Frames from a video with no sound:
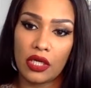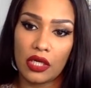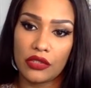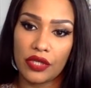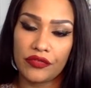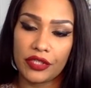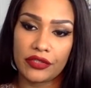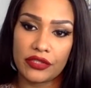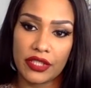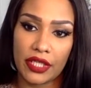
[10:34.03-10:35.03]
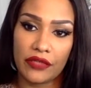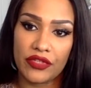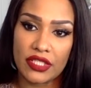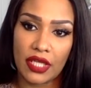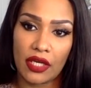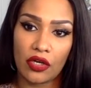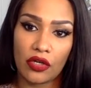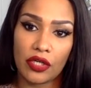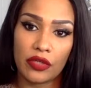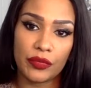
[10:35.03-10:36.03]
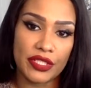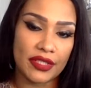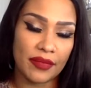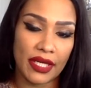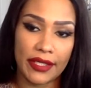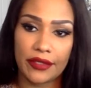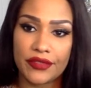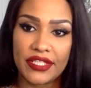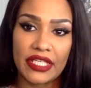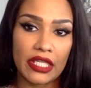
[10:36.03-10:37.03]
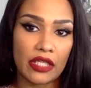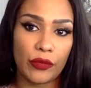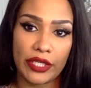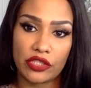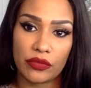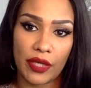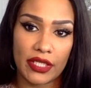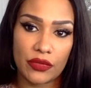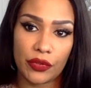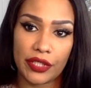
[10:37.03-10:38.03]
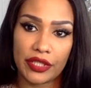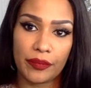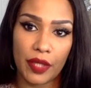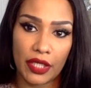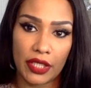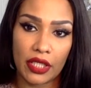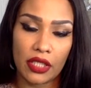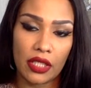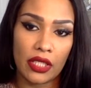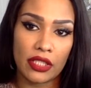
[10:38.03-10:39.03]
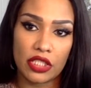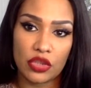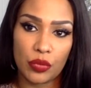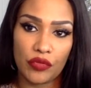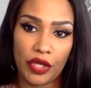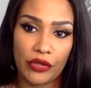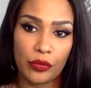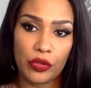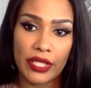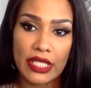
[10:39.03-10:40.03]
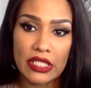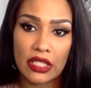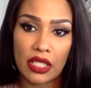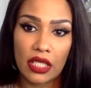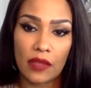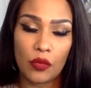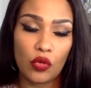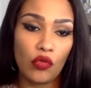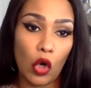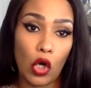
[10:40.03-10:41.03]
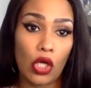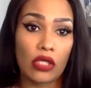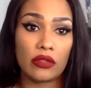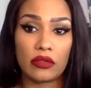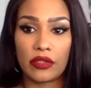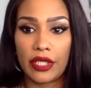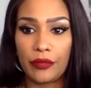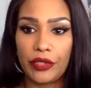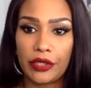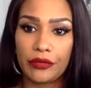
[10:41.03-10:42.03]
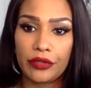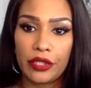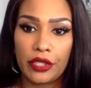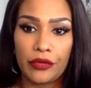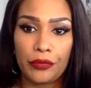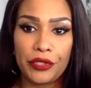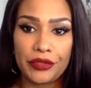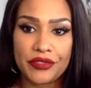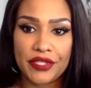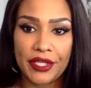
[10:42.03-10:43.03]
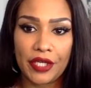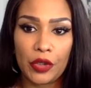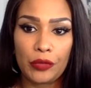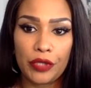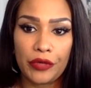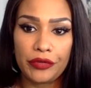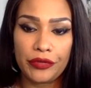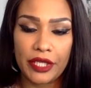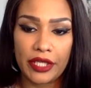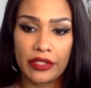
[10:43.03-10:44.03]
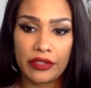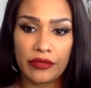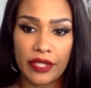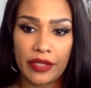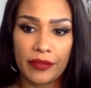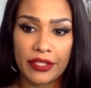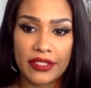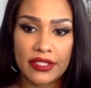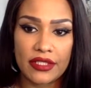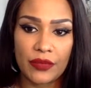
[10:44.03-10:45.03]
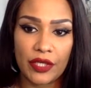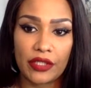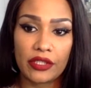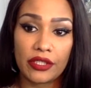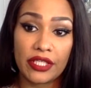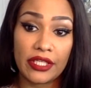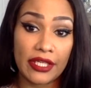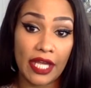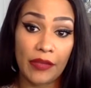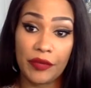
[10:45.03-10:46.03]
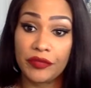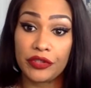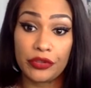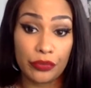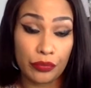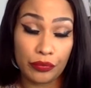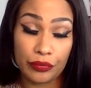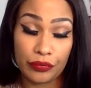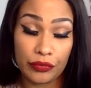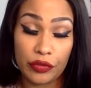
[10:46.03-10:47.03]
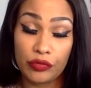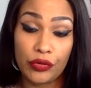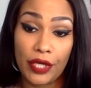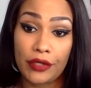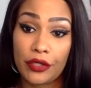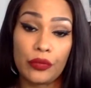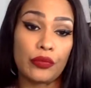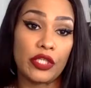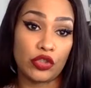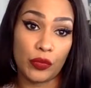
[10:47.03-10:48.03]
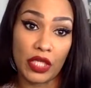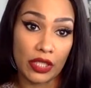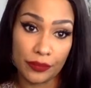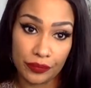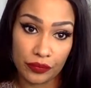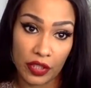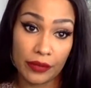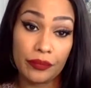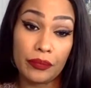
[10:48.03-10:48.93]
You have to understand, if it's not her, it'll be somebody else anyway. She might as well get the money, teach him a valuable lesson, and move on. Okay. We don't say, oh no, you can't do that because he's married. Look, he done came up to you. Do what you gotta do. Get your money. Okay.